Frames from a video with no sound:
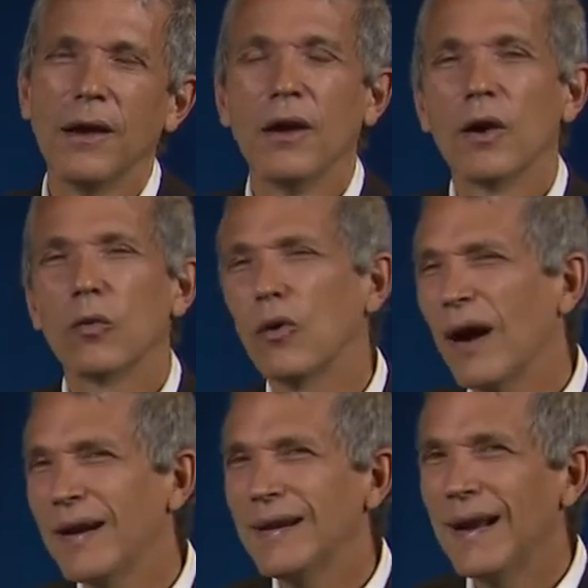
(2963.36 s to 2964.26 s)

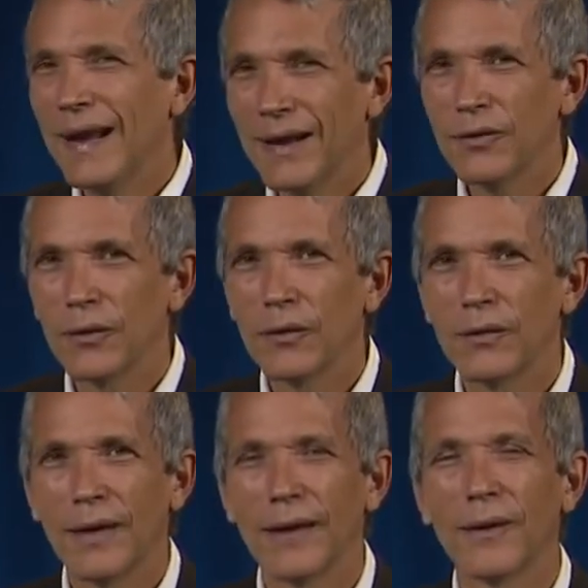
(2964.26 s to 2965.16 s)
Writing answers
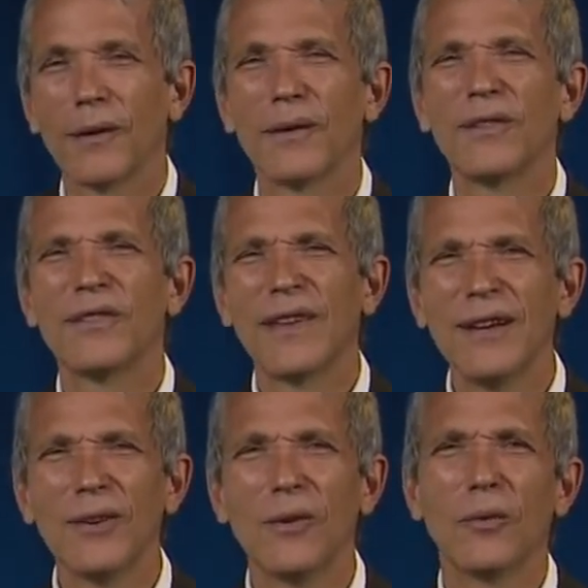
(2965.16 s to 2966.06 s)
that are
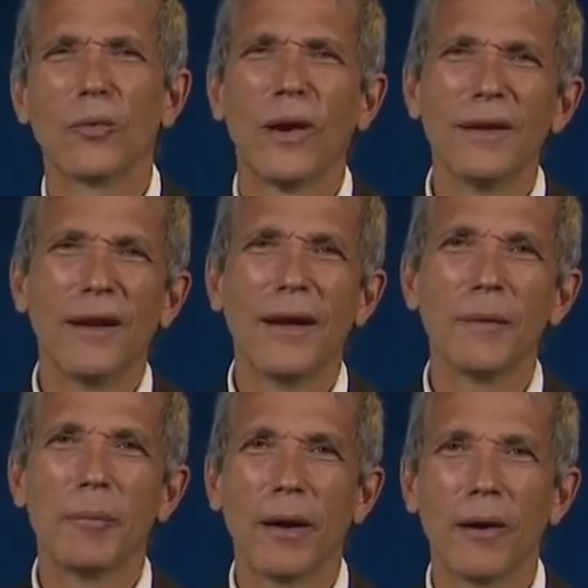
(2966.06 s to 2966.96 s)
single run on
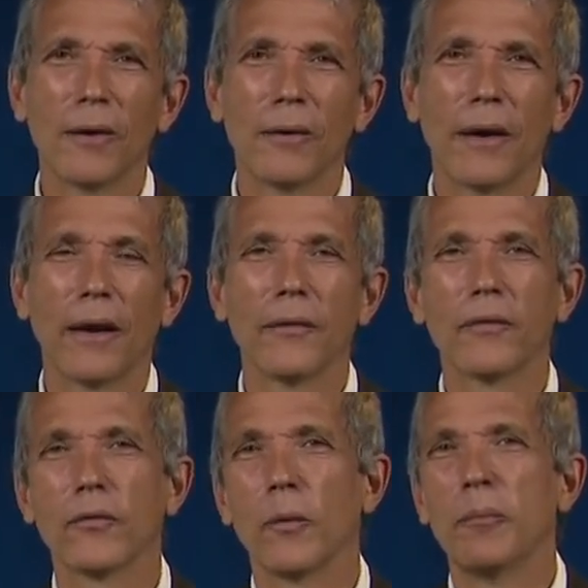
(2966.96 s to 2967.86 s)
paragraphs
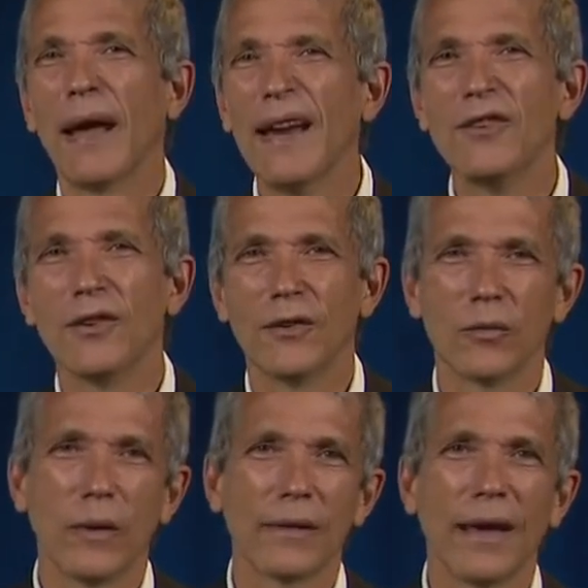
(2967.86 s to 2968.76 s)
for pages
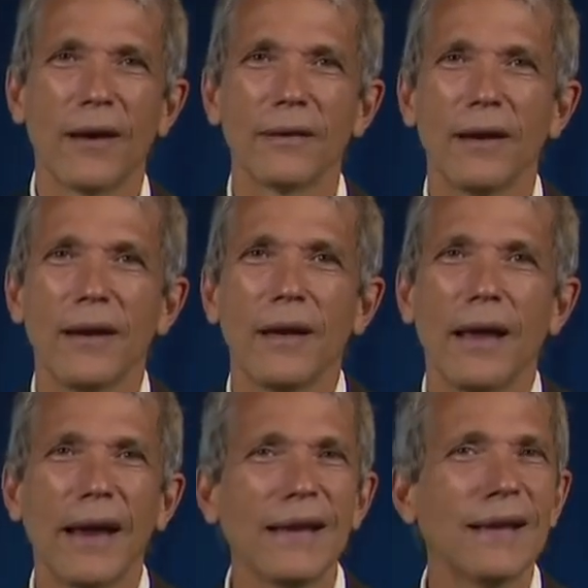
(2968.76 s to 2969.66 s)
without
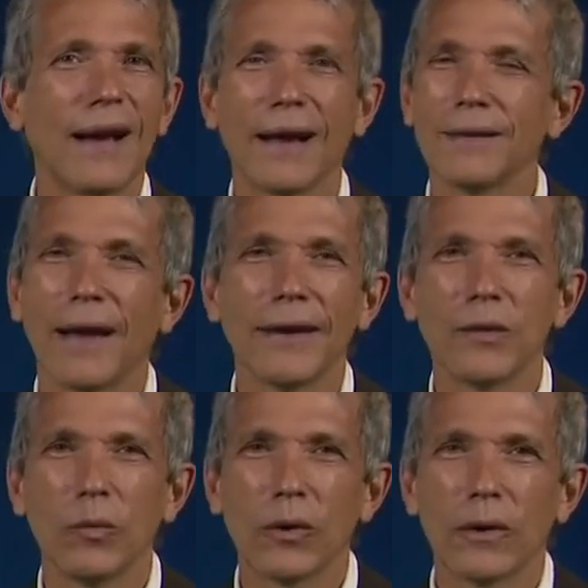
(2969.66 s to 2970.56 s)
any highlighted
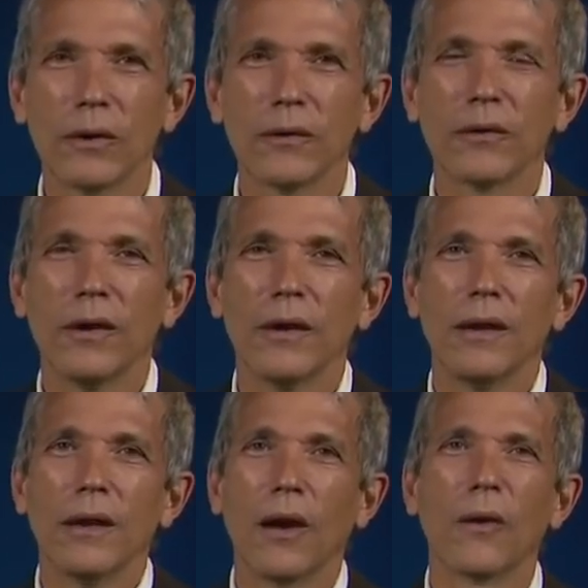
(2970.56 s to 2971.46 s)
words
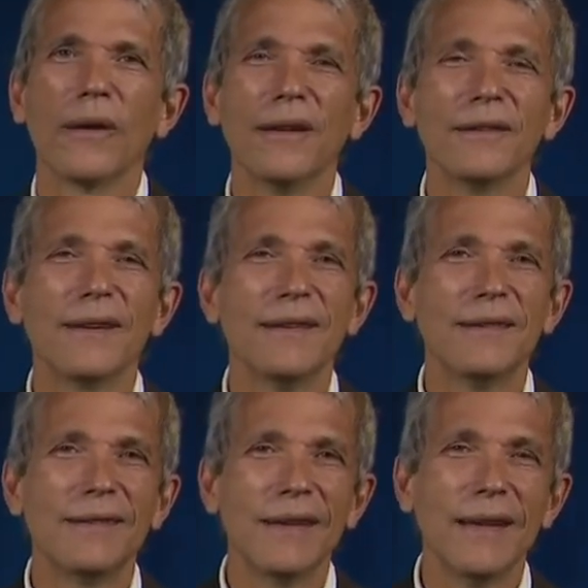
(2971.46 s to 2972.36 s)
are ill
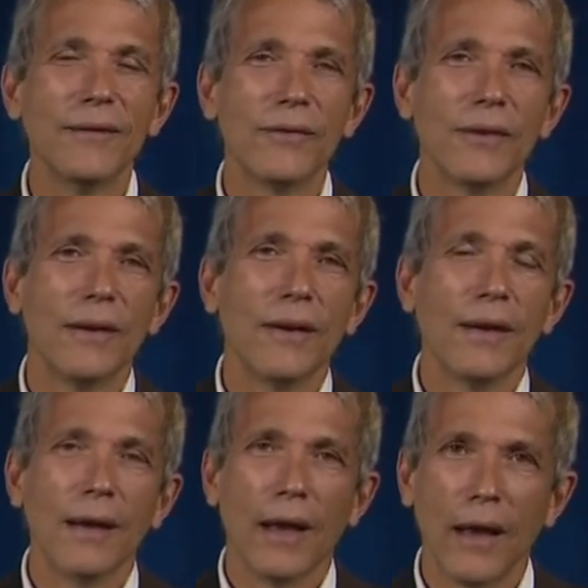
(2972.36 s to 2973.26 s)
conceived
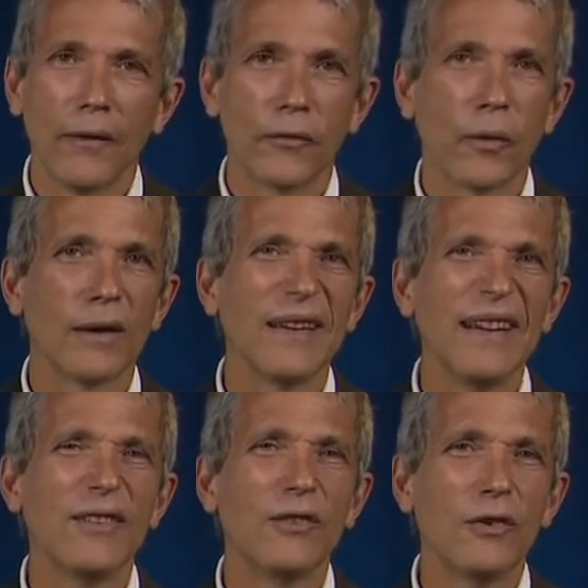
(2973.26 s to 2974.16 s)
uh, for at
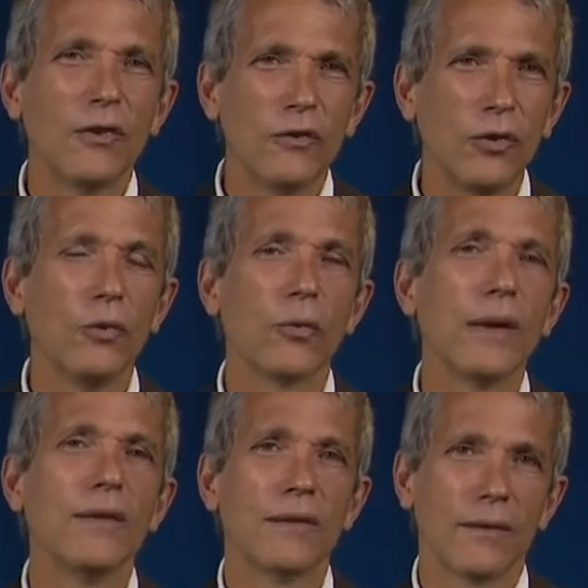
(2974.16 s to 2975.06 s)
least two
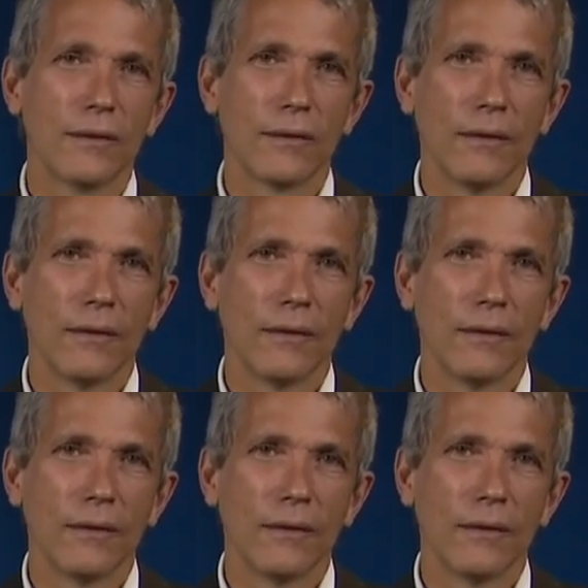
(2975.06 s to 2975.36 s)
reasons.